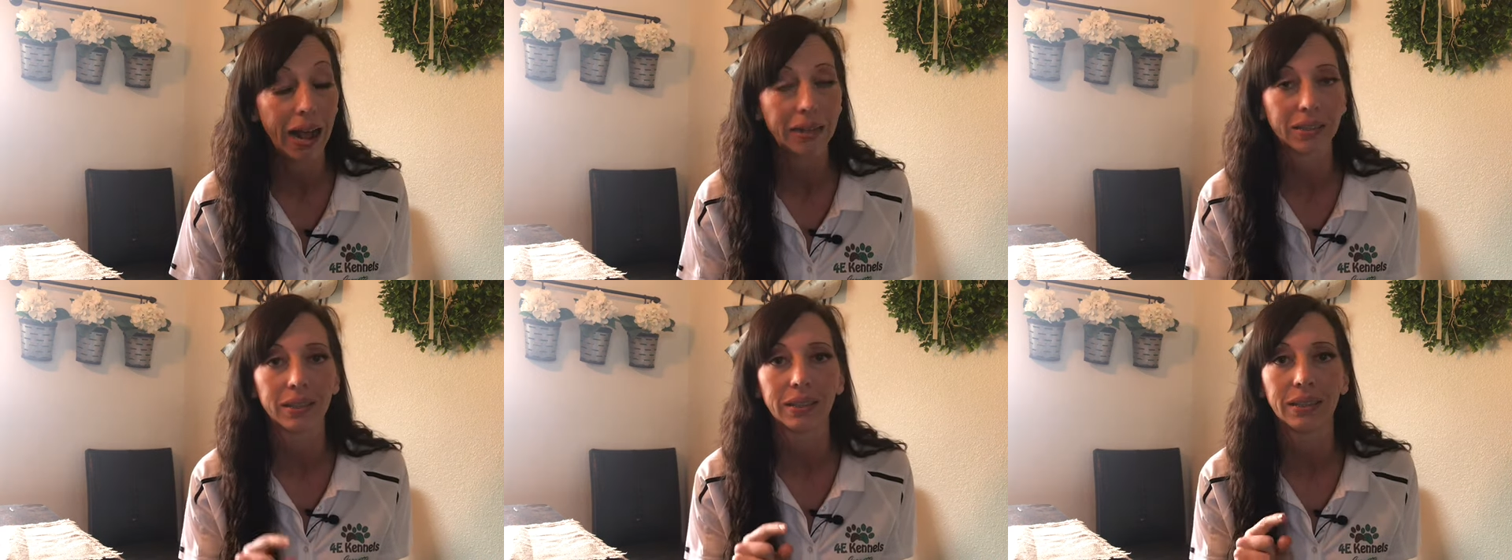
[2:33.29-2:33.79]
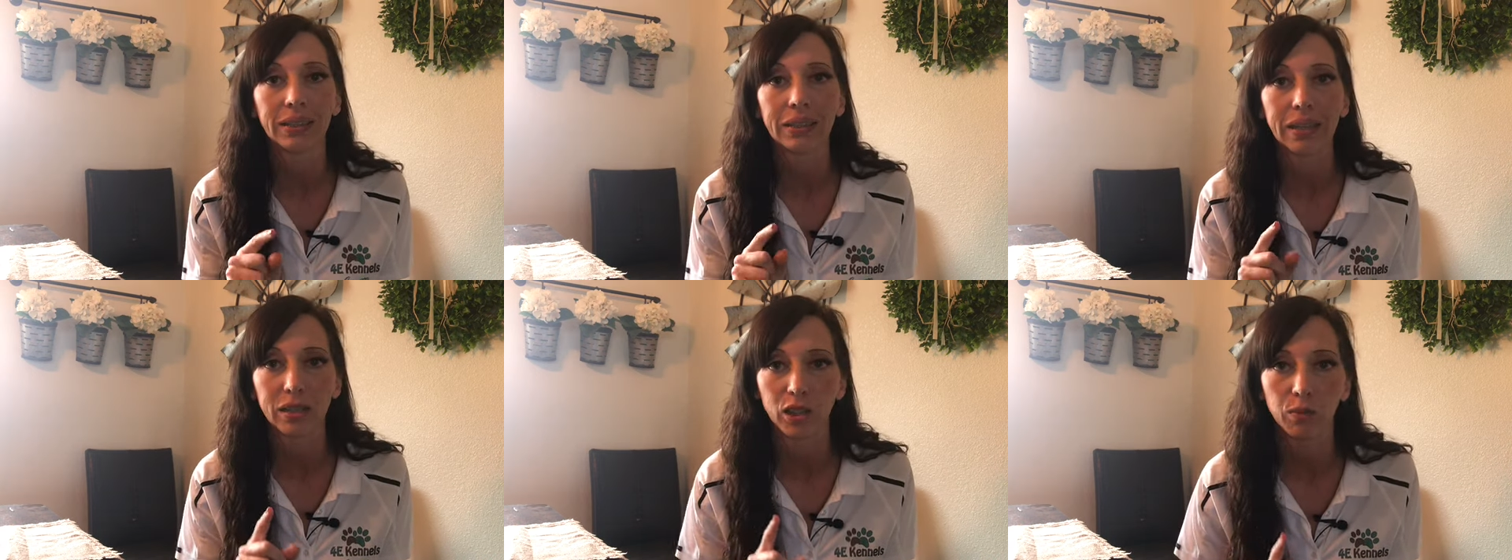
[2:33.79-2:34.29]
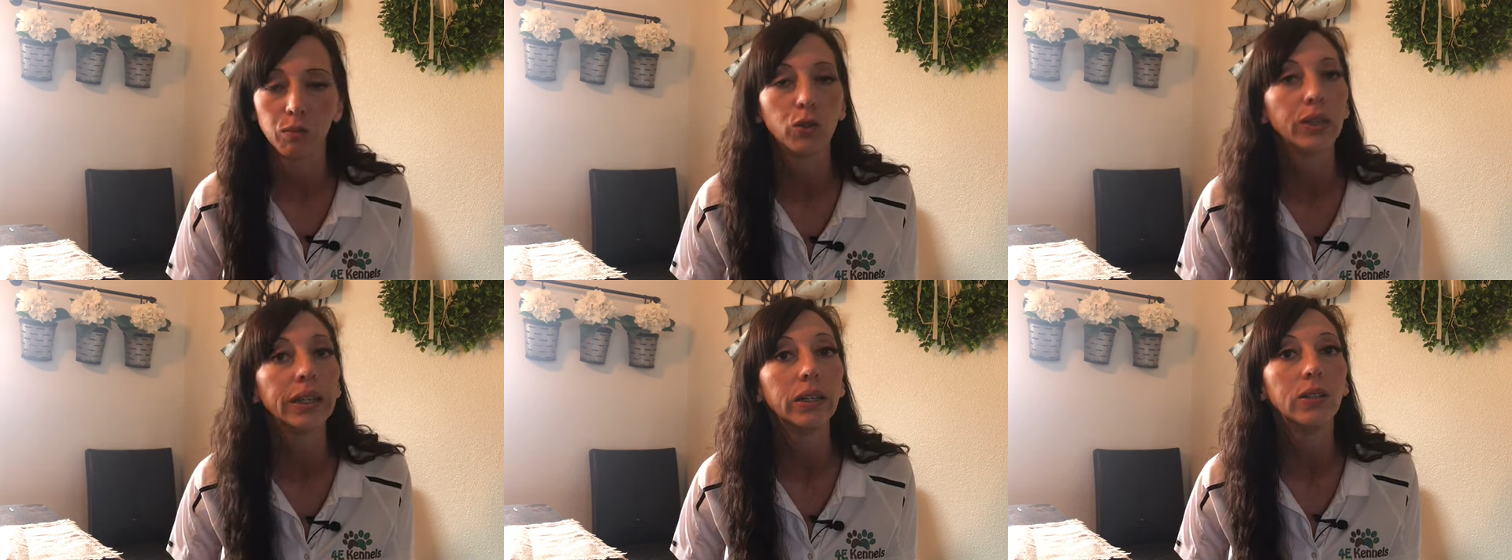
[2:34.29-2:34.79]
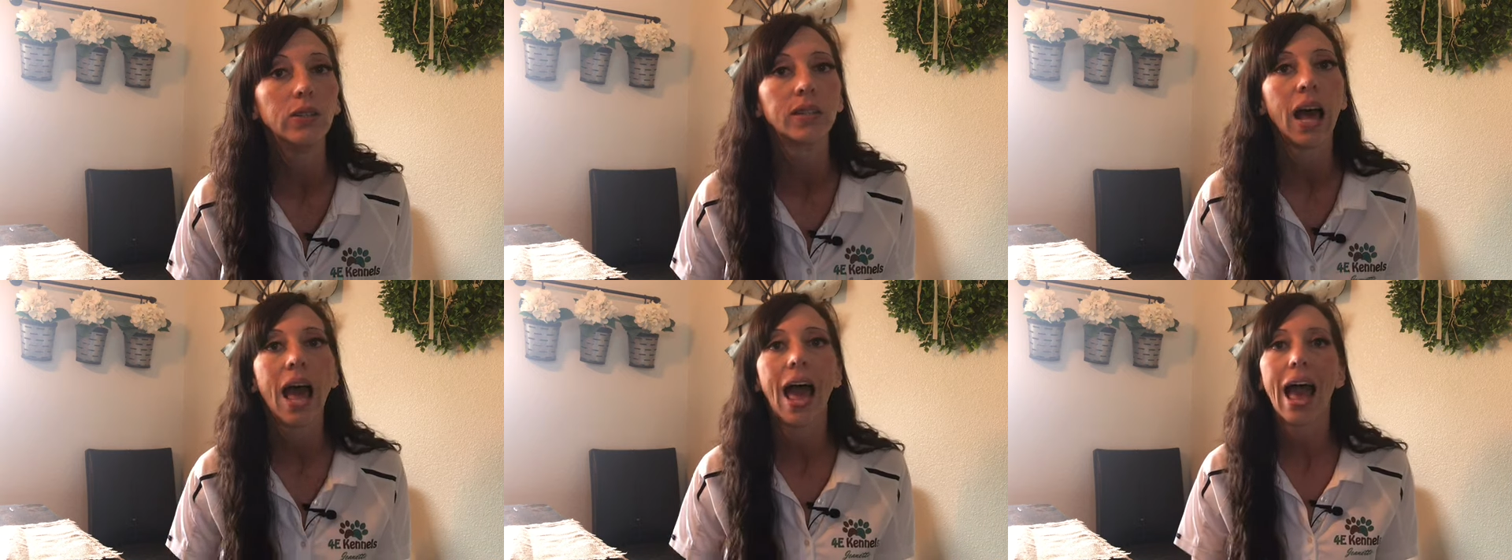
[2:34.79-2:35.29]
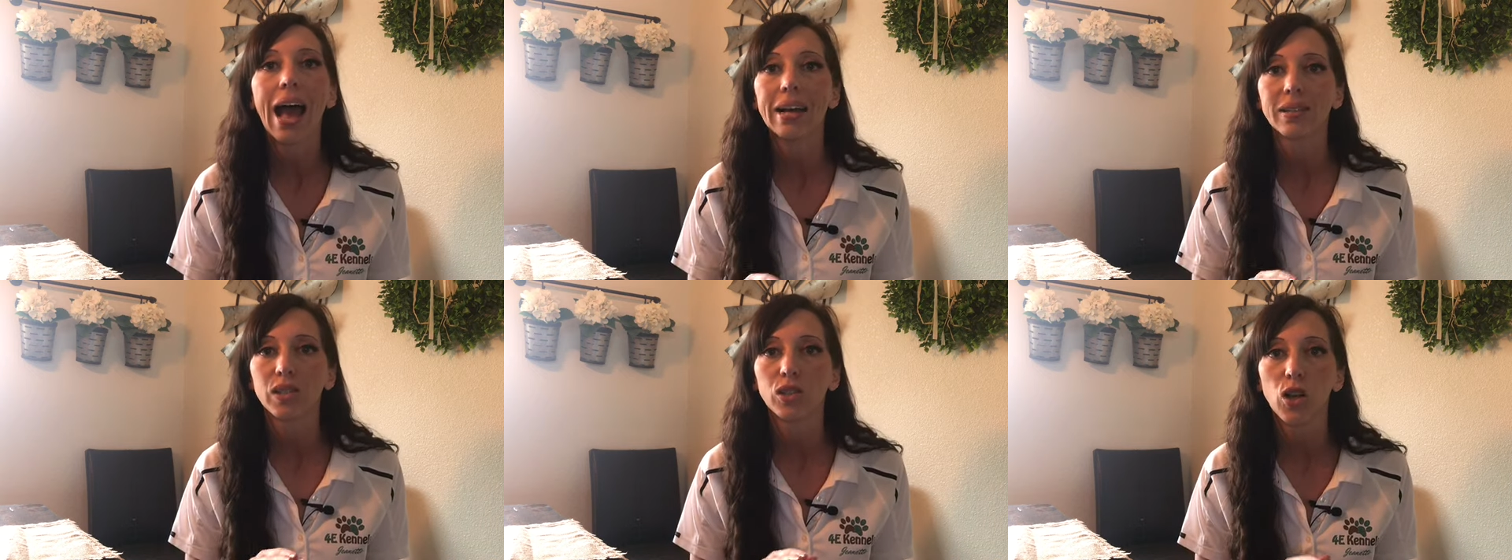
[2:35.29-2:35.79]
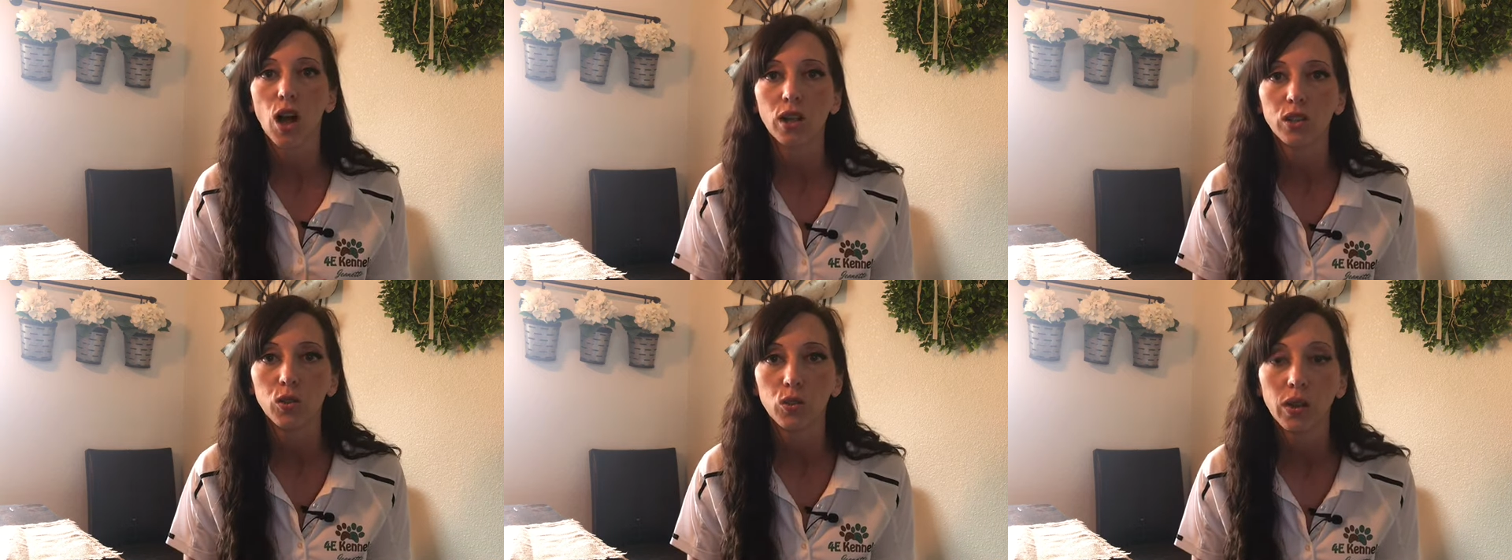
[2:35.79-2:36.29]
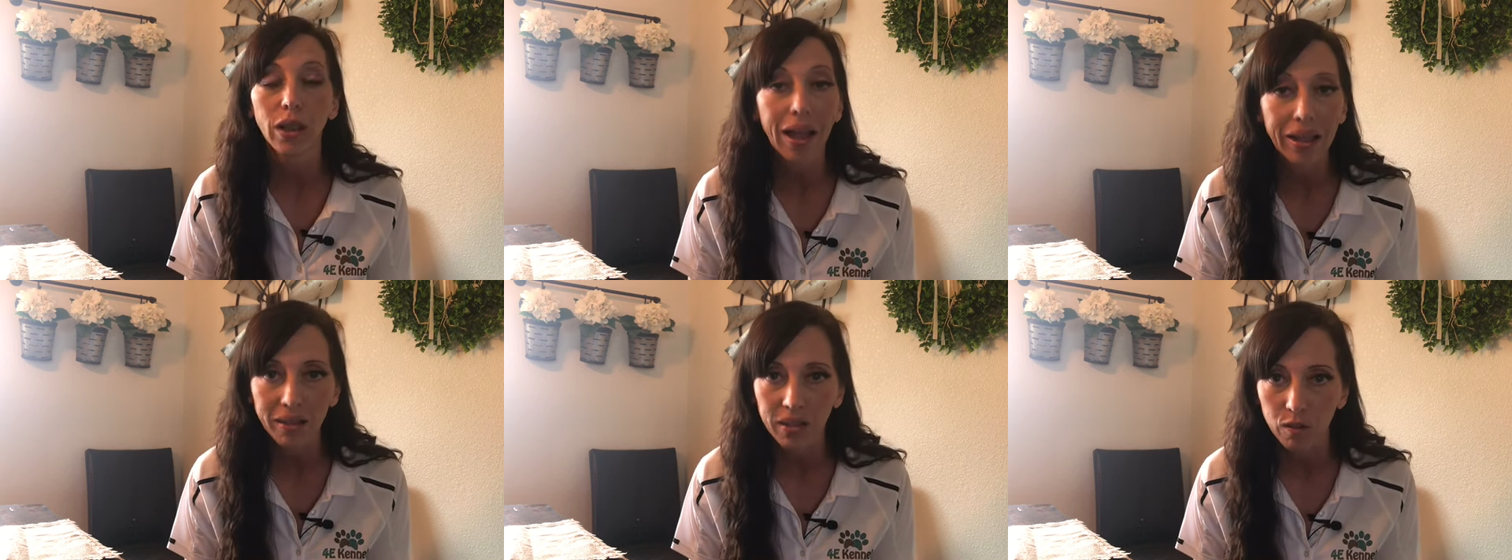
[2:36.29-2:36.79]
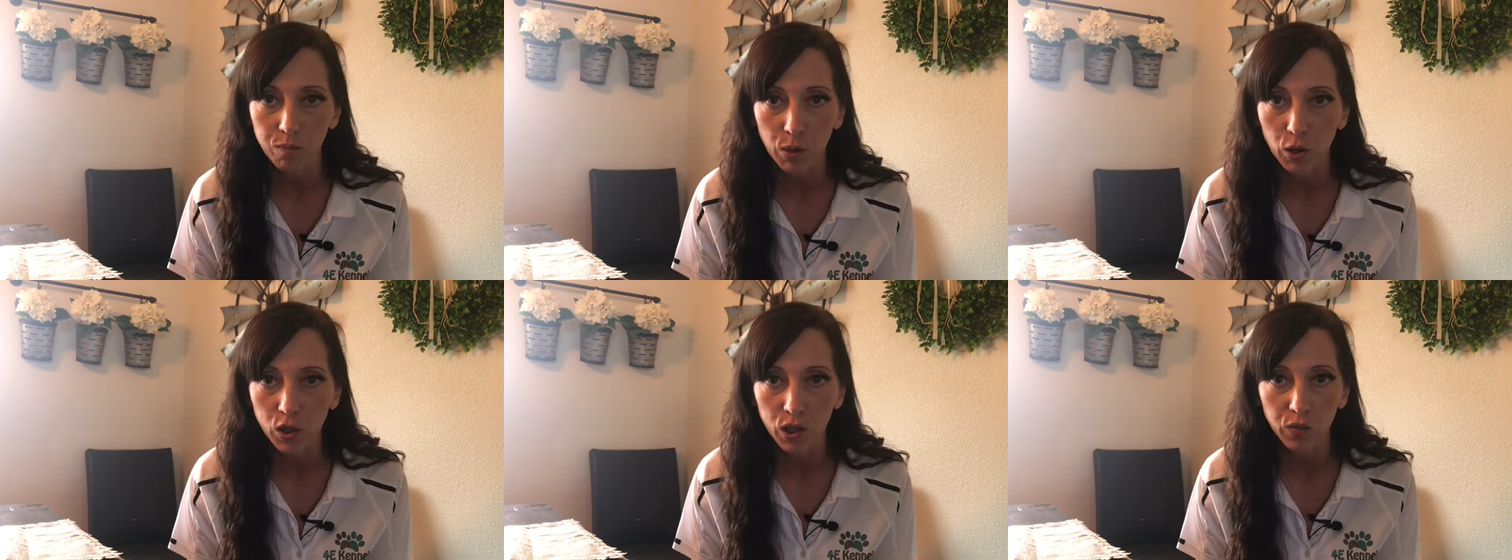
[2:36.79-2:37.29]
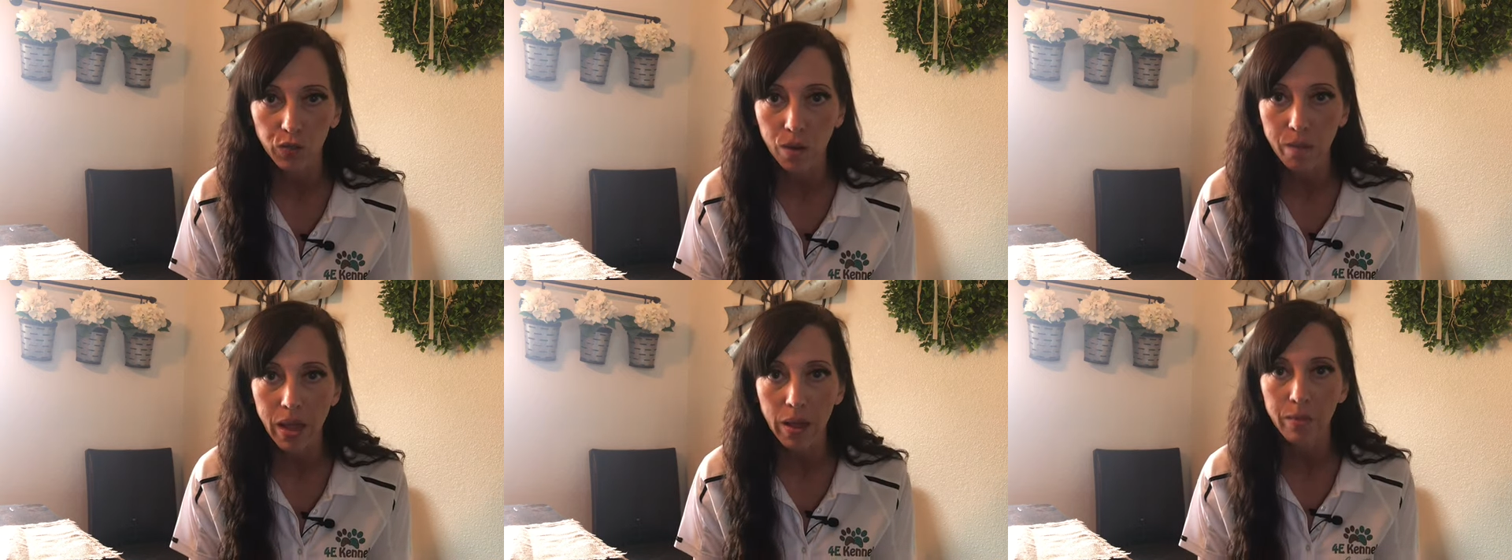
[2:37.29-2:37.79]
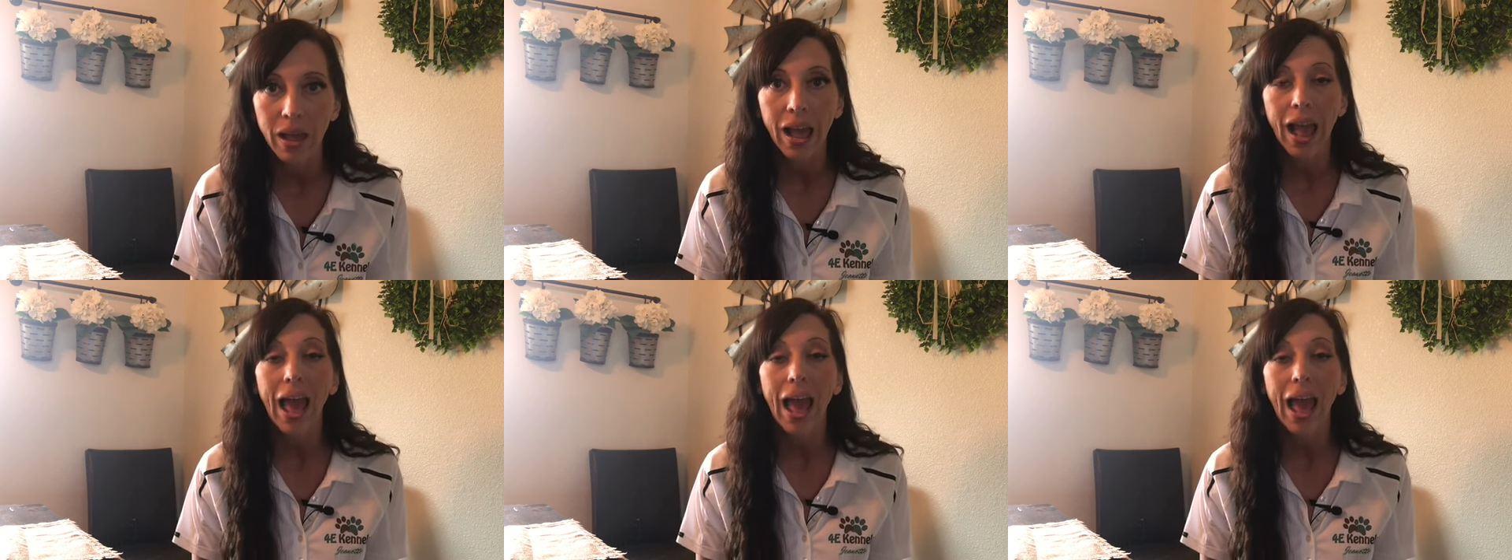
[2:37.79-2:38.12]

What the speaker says: Ask to see testimonials, ask to talk to clients that have purchased from them.